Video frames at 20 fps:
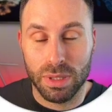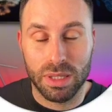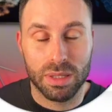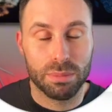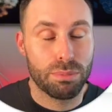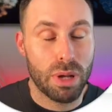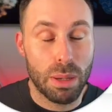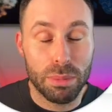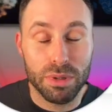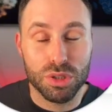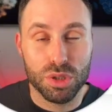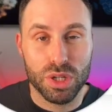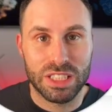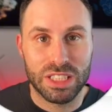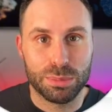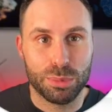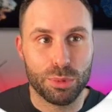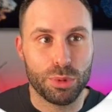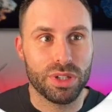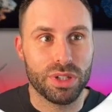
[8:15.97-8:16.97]
public
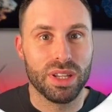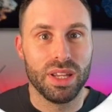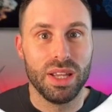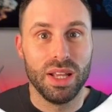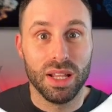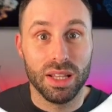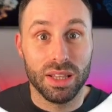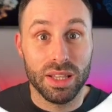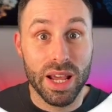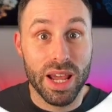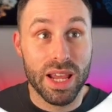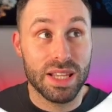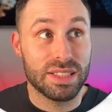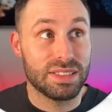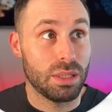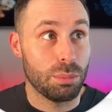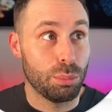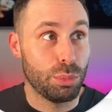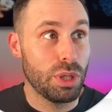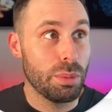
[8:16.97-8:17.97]
transport lines
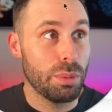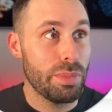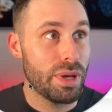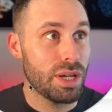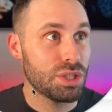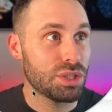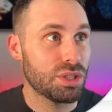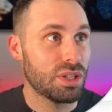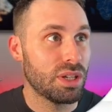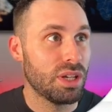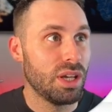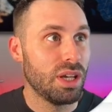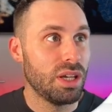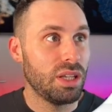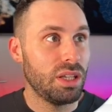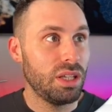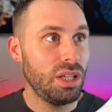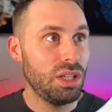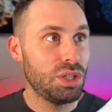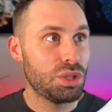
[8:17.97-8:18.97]
in Budapest,
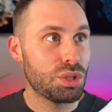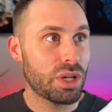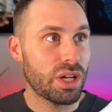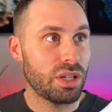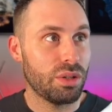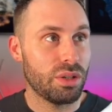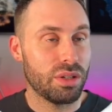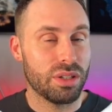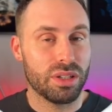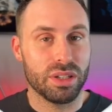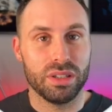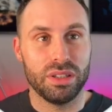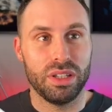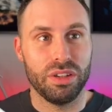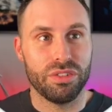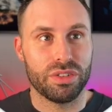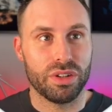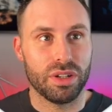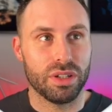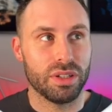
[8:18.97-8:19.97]
each colored
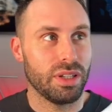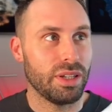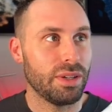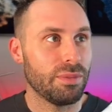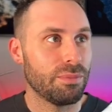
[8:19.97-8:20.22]
differently.